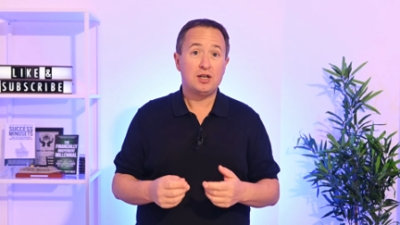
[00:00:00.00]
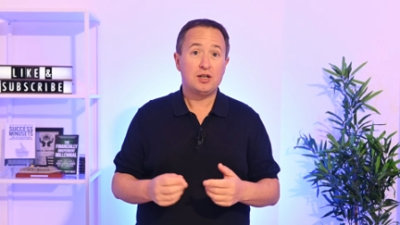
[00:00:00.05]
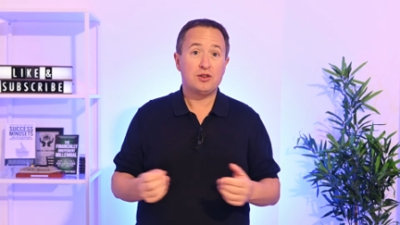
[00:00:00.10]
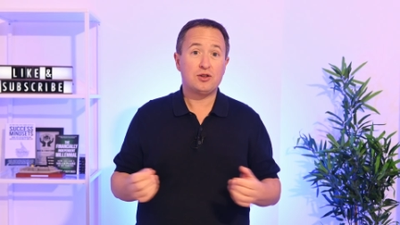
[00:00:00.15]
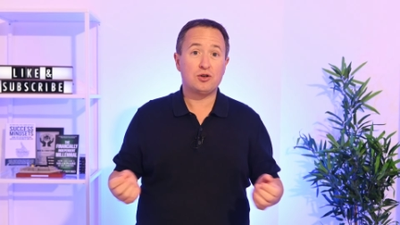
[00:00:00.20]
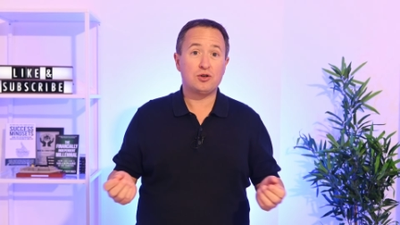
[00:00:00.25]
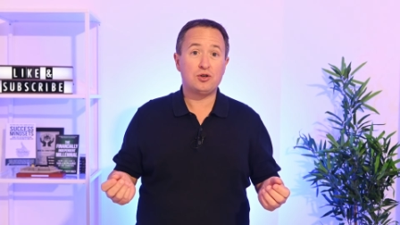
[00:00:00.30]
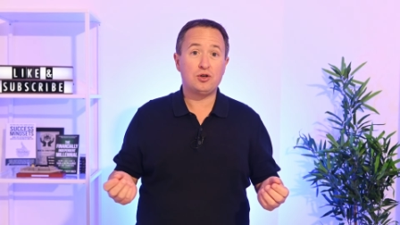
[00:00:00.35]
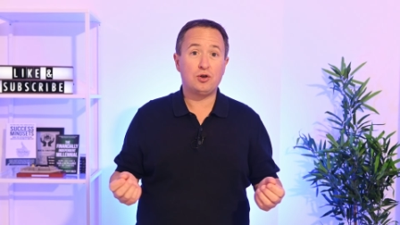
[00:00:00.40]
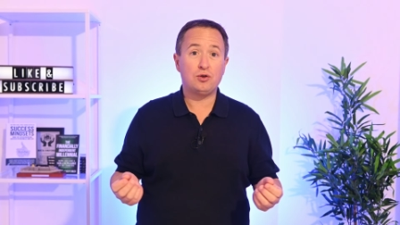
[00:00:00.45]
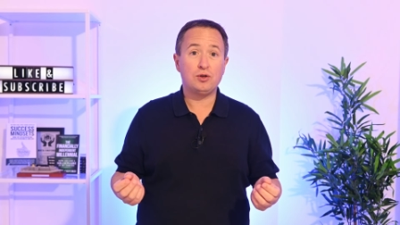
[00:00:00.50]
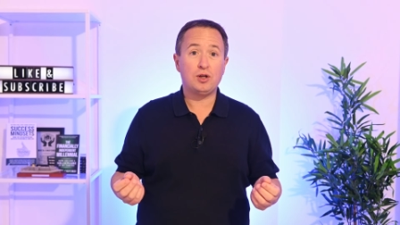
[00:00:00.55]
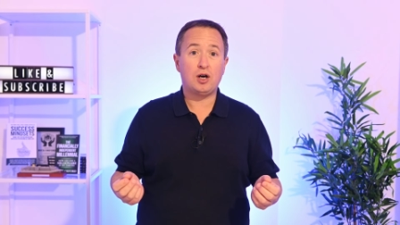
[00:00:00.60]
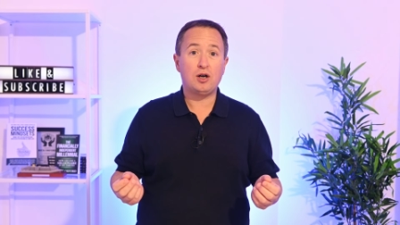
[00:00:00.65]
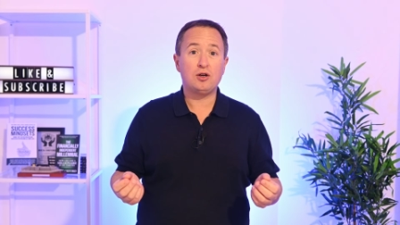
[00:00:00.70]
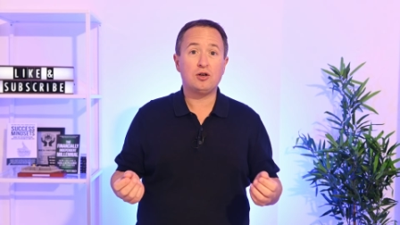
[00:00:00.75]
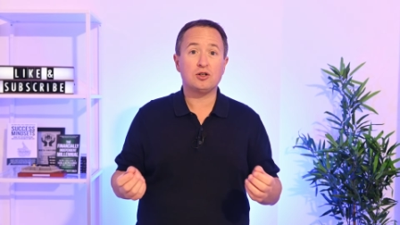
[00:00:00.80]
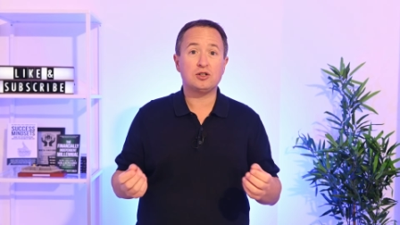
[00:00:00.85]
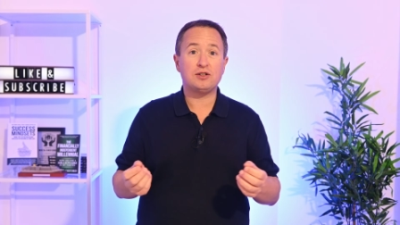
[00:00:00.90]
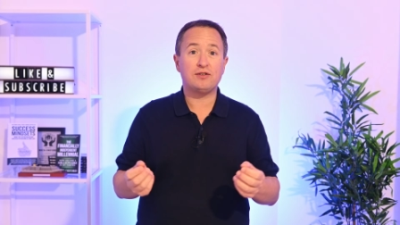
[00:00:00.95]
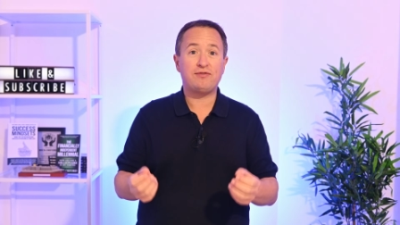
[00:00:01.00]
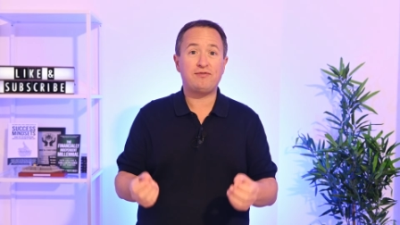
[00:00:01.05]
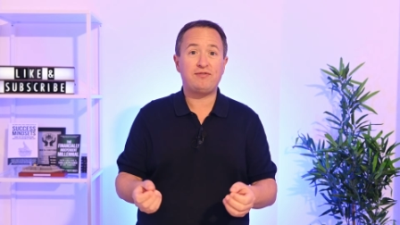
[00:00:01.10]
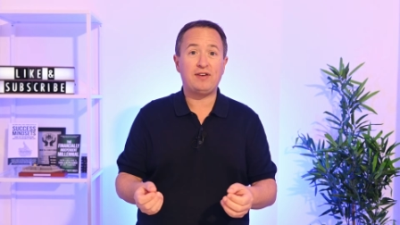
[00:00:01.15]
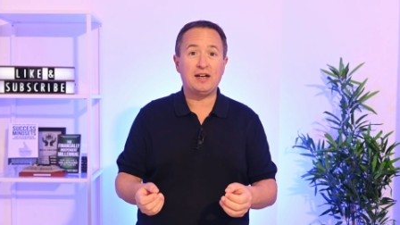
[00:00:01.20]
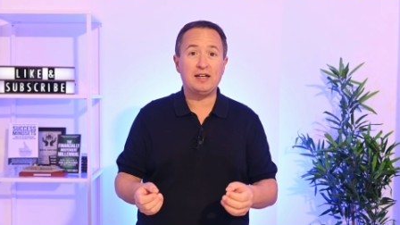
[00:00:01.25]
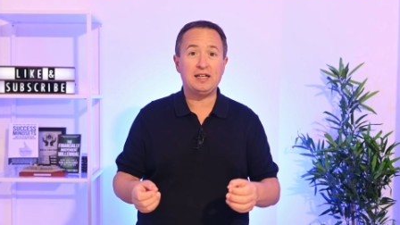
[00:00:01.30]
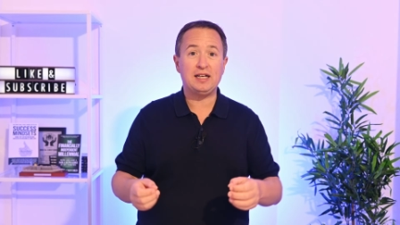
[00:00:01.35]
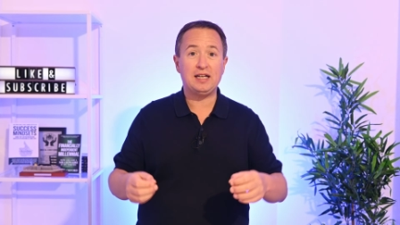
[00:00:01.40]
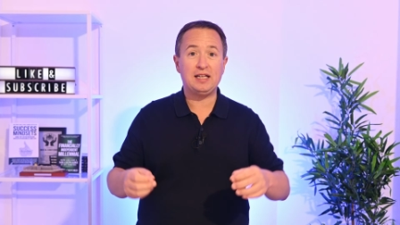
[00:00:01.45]
they're no longer
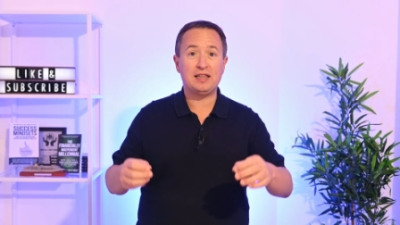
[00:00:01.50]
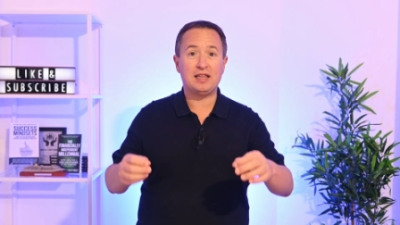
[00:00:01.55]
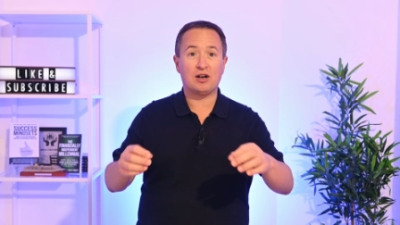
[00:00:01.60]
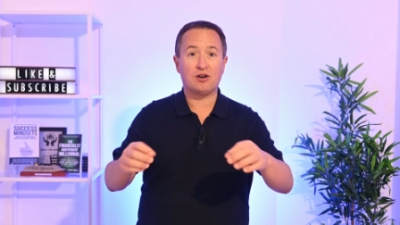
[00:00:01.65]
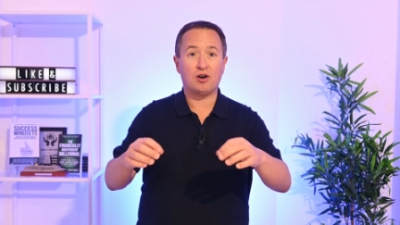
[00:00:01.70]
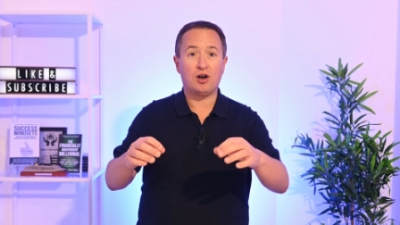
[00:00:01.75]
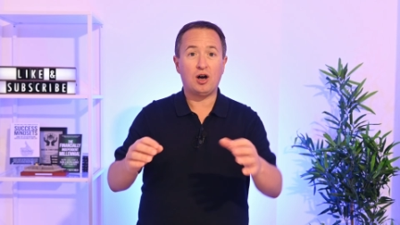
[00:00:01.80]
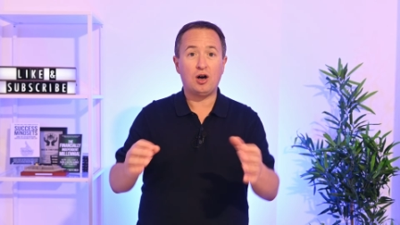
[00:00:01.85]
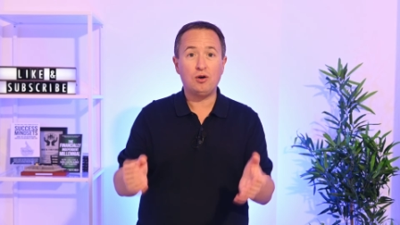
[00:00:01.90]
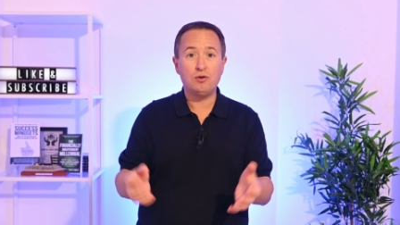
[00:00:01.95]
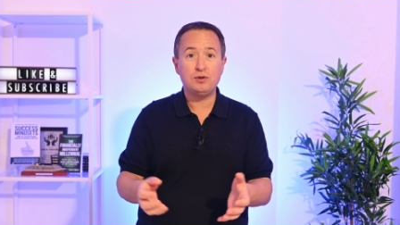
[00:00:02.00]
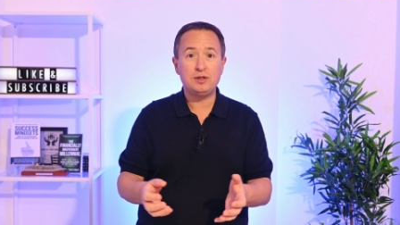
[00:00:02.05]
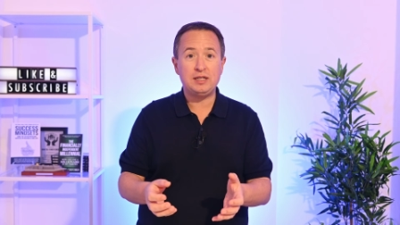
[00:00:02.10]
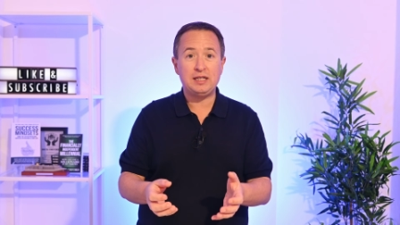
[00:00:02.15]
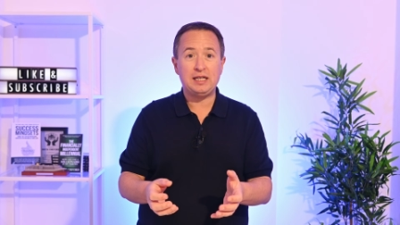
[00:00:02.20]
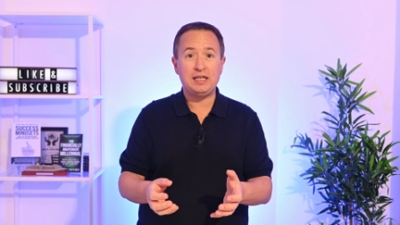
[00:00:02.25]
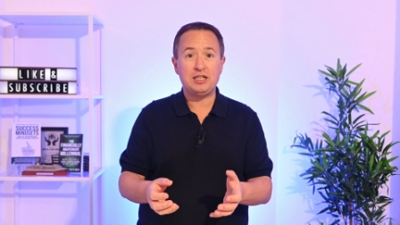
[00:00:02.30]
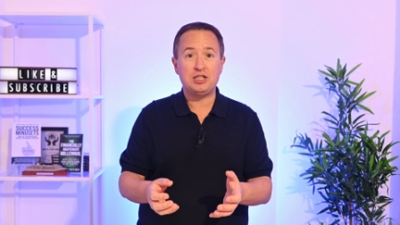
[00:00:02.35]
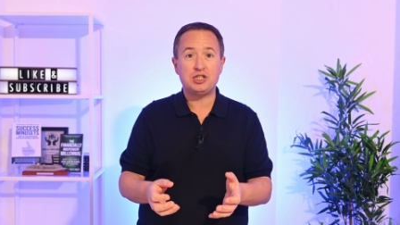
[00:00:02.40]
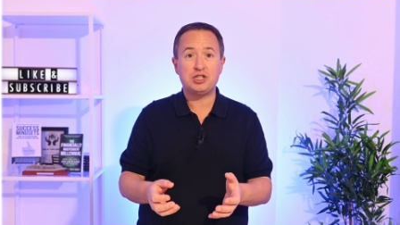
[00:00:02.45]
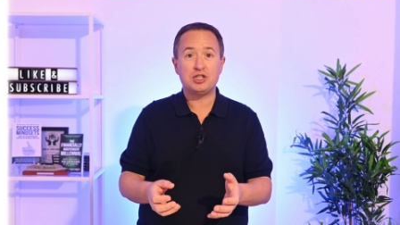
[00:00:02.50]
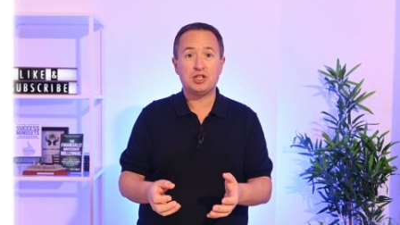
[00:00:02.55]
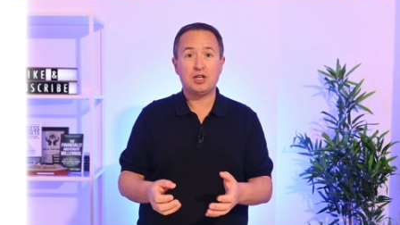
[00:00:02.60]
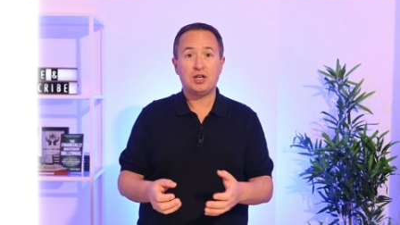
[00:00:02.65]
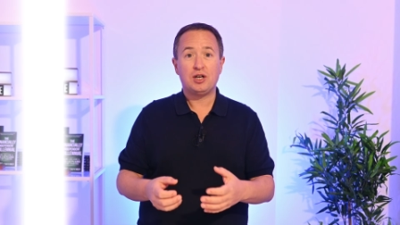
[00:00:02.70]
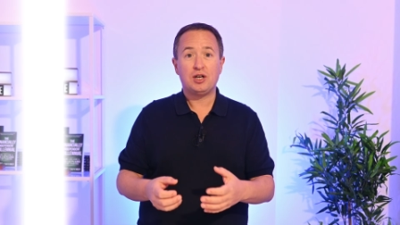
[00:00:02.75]
defending their own niche,